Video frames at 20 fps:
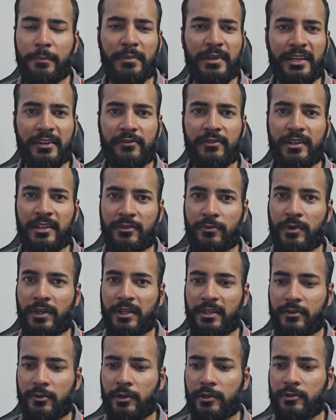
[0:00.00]
believe this
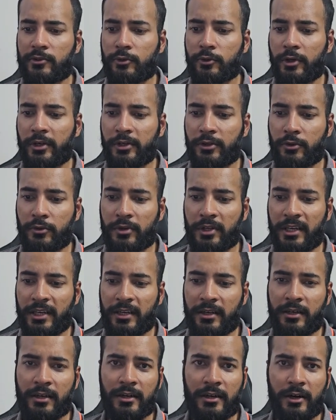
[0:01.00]
one is also going to
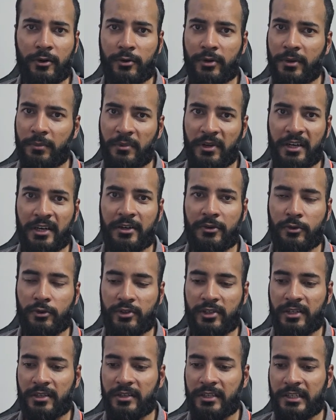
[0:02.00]
take around a minute to
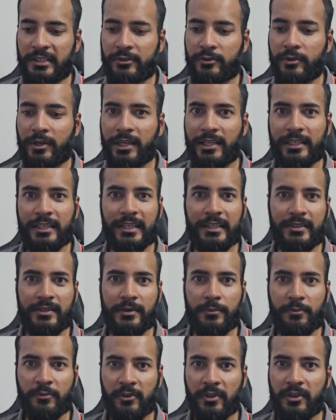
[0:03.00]
generate, so I'll catch
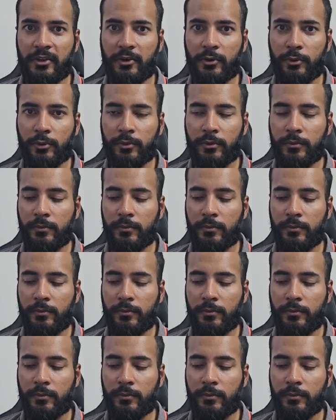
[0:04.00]
up with you.